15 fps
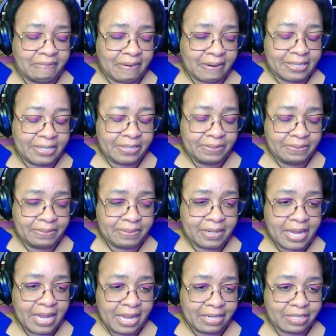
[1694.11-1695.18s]
of our
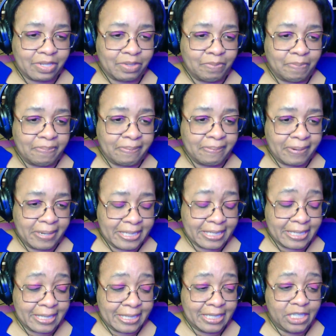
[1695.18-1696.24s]
student council
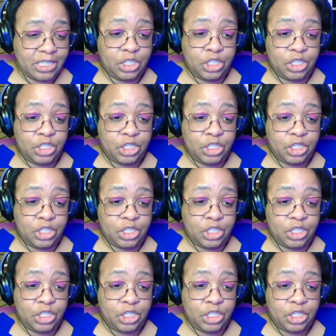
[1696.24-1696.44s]
president,